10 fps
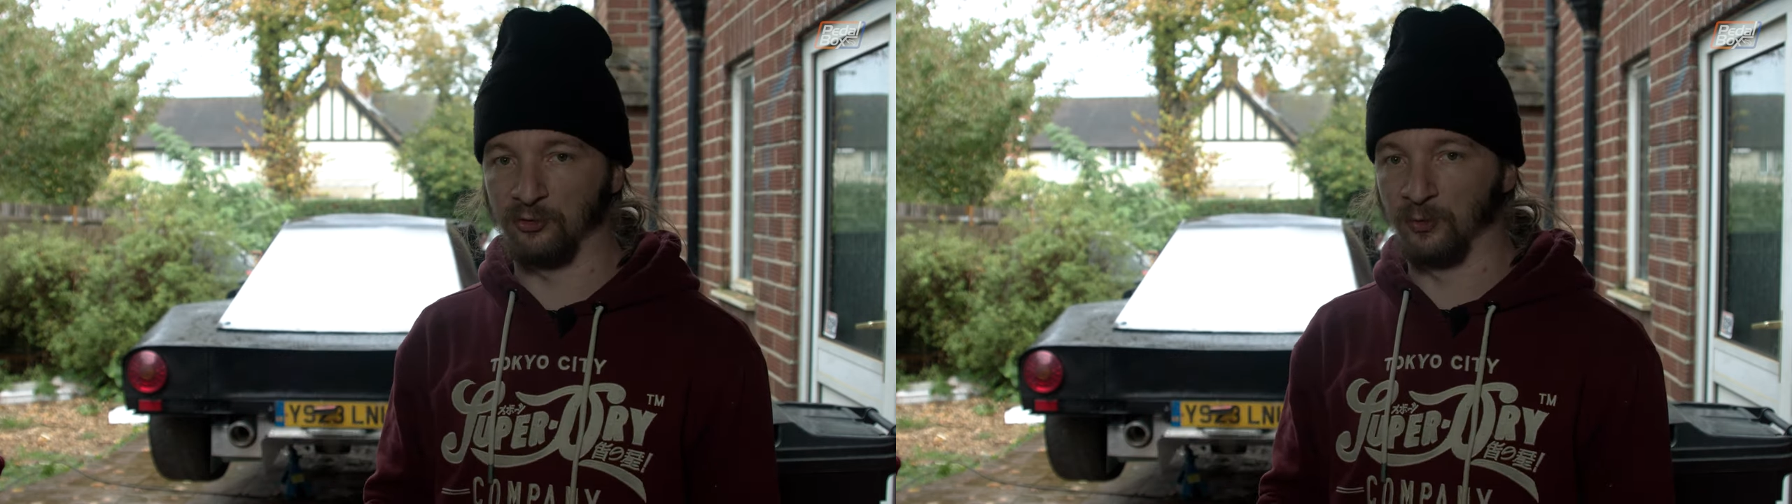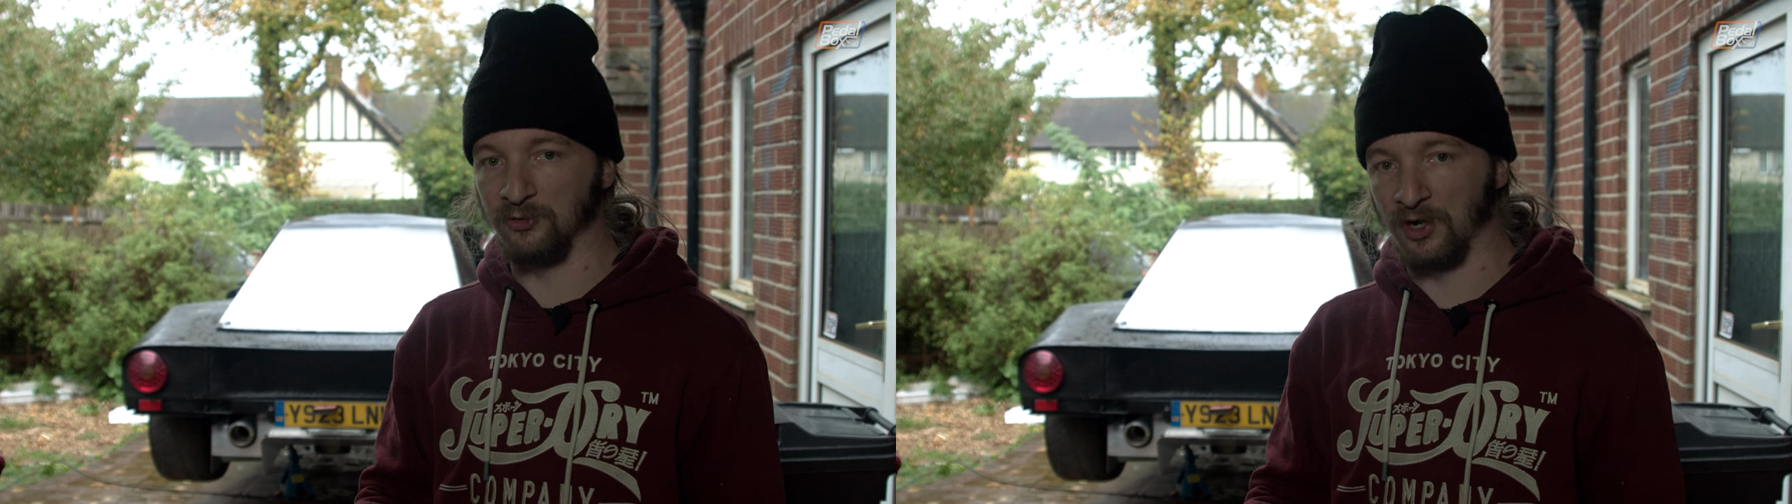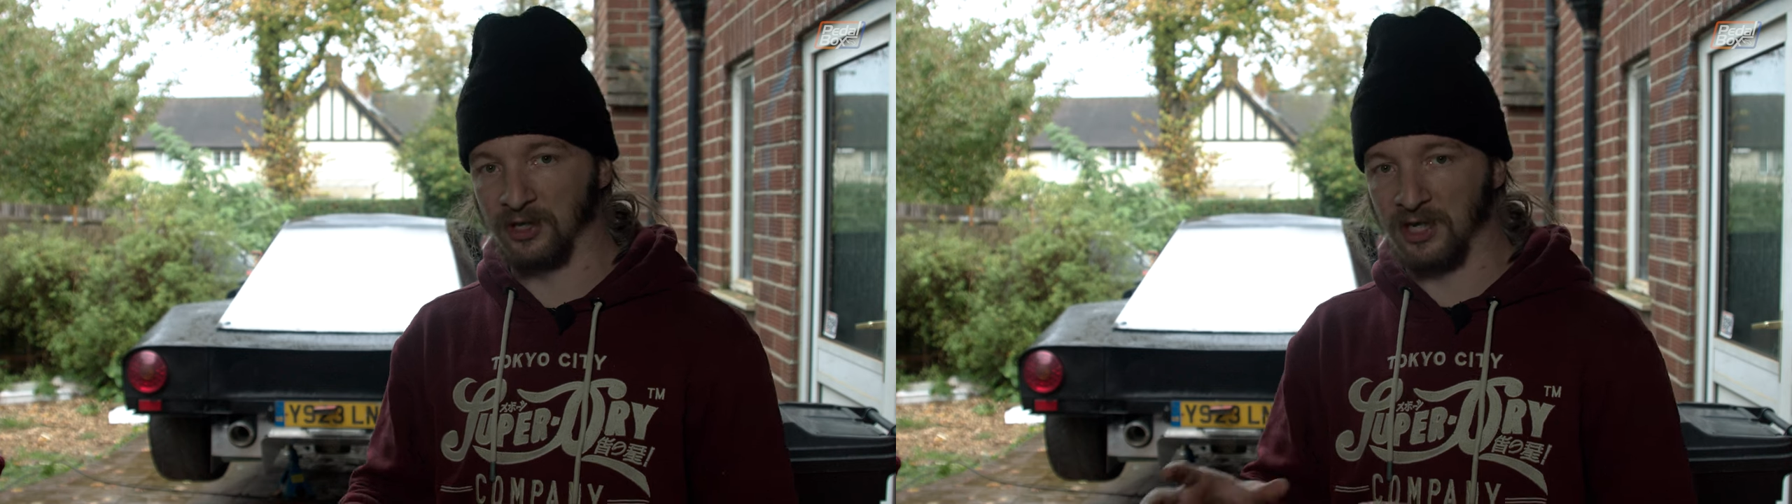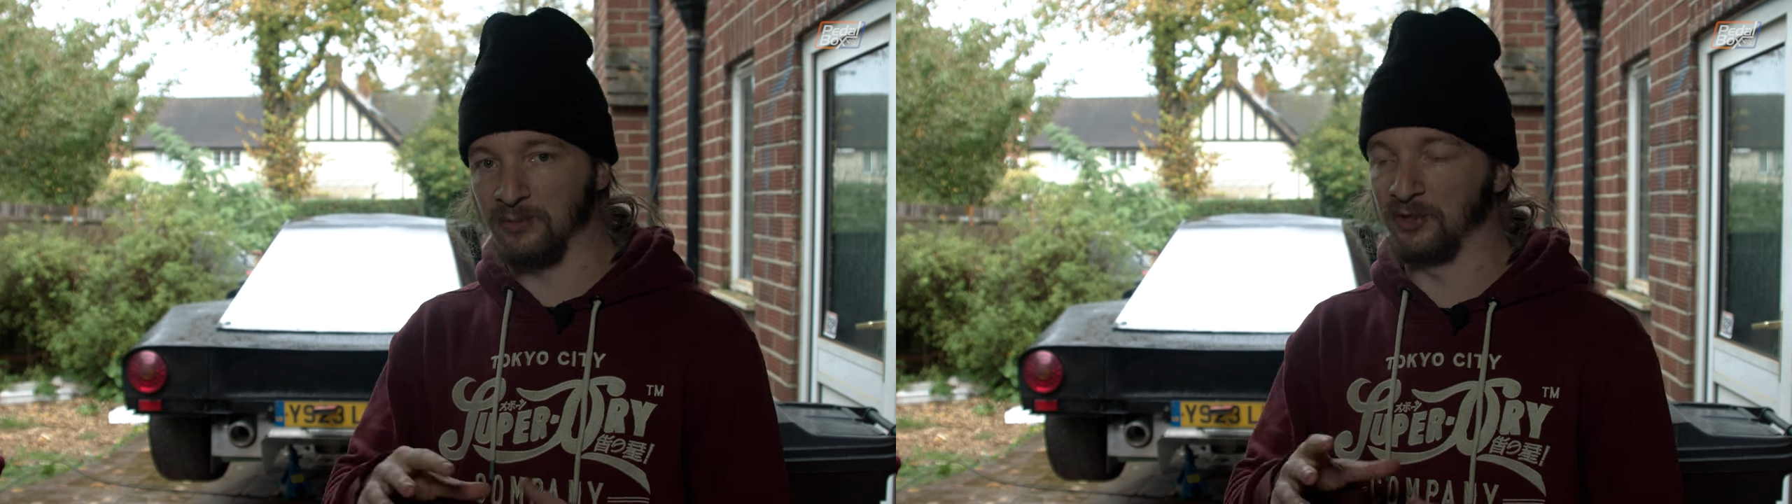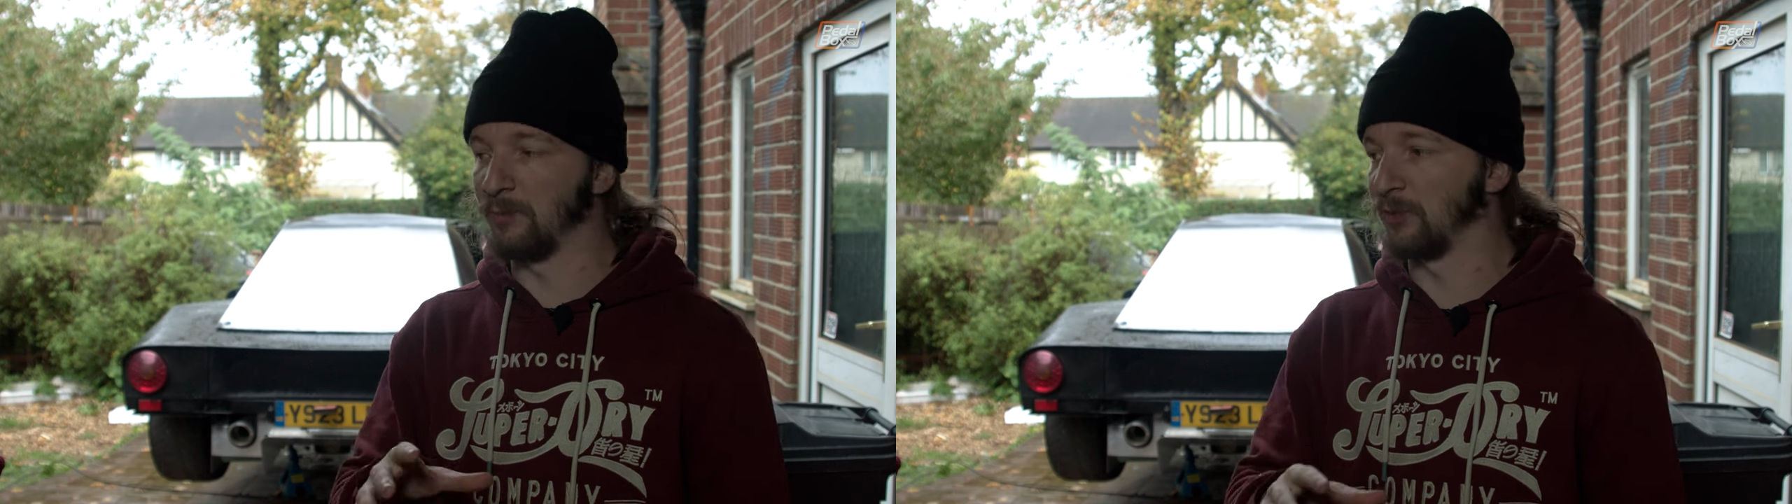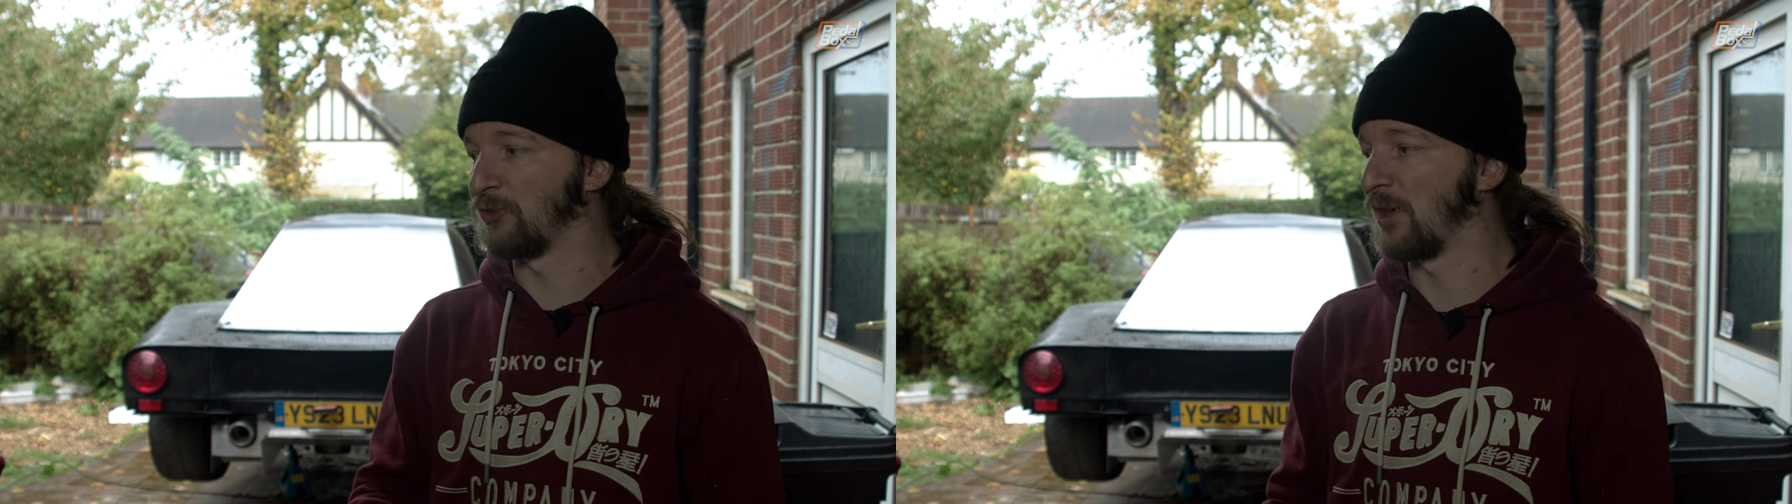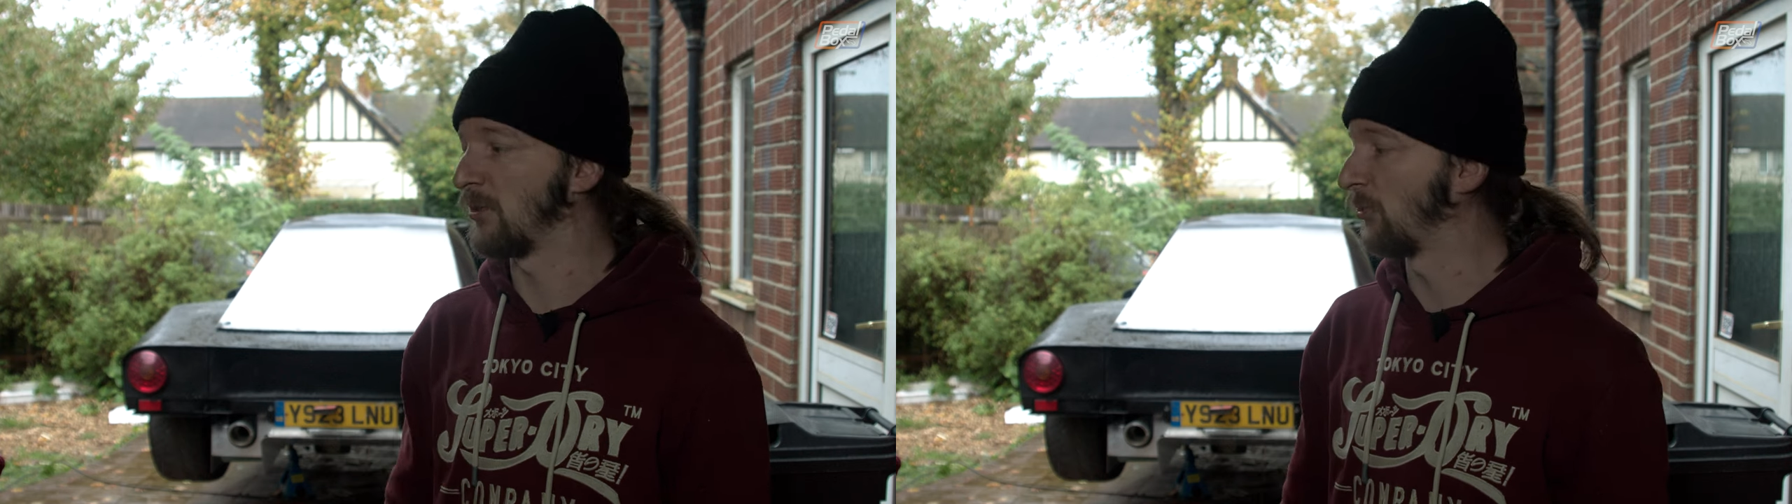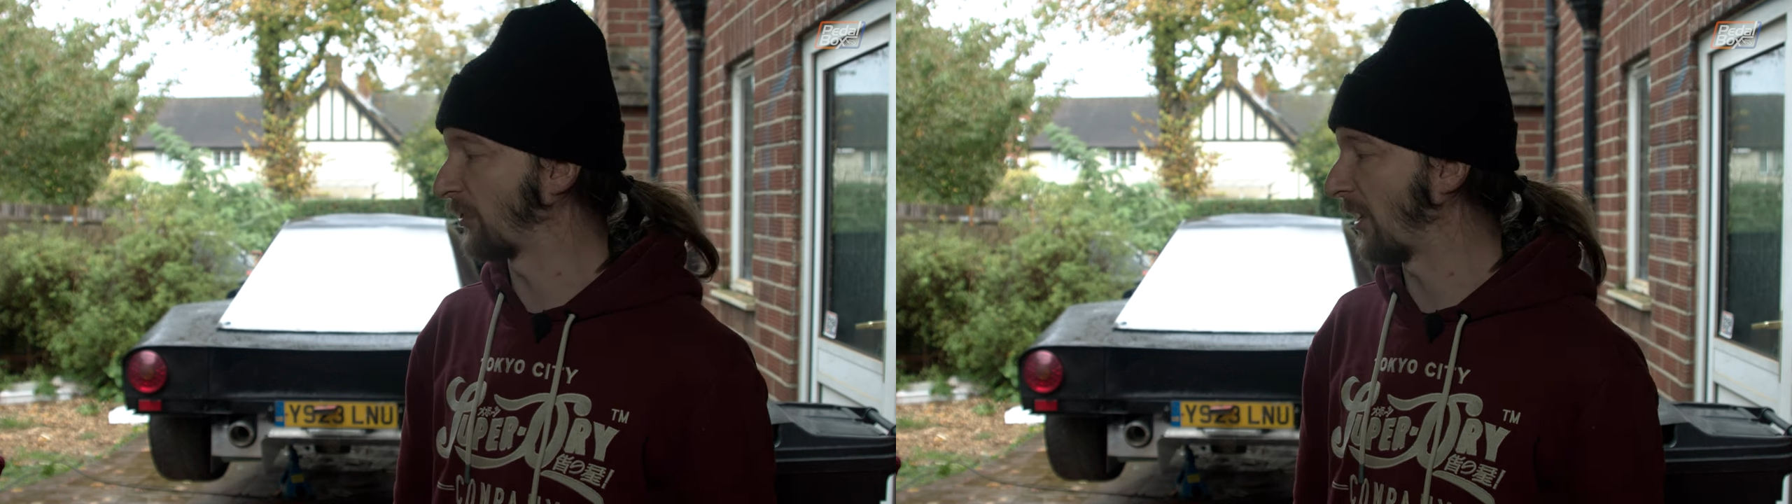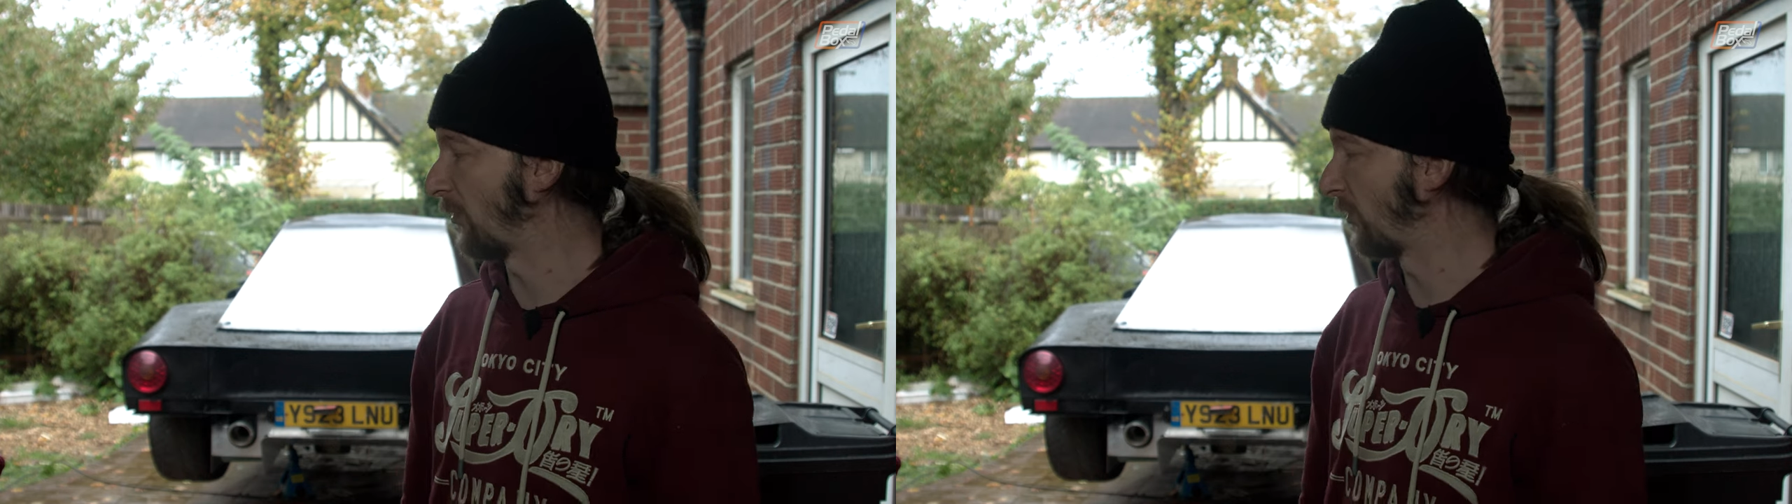So we're trying to keep the number of cycles down